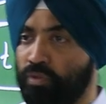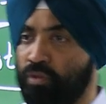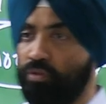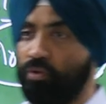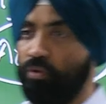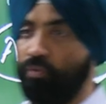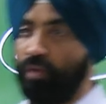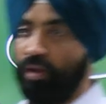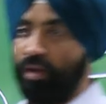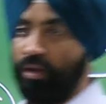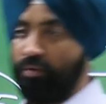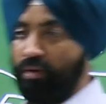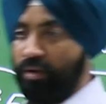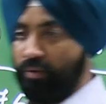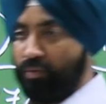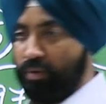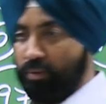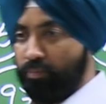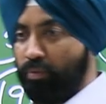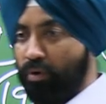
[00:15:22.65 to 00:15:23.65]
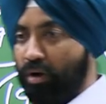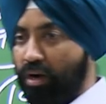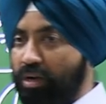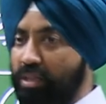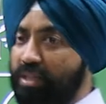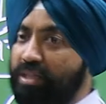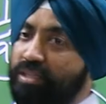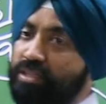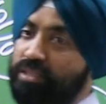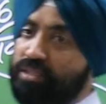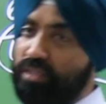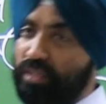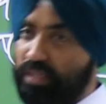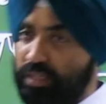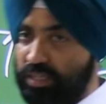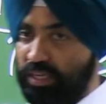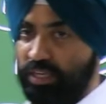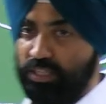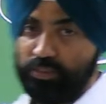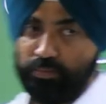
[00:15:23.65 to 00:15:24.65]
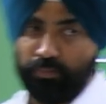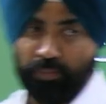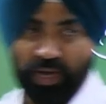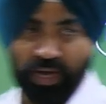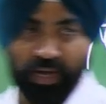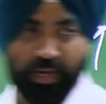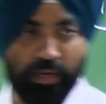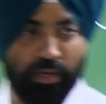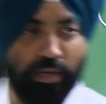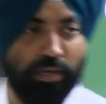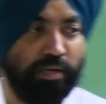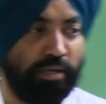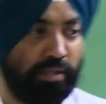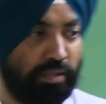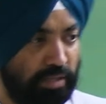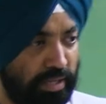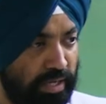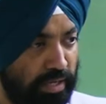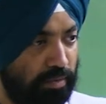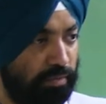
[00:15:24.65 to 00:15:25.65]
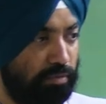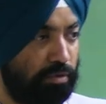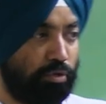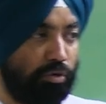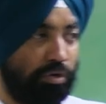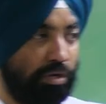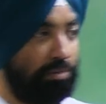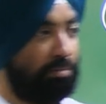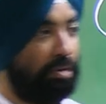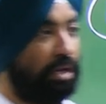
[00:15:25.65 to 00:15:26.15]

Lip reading: So whenever we brought these cheetahs back, then during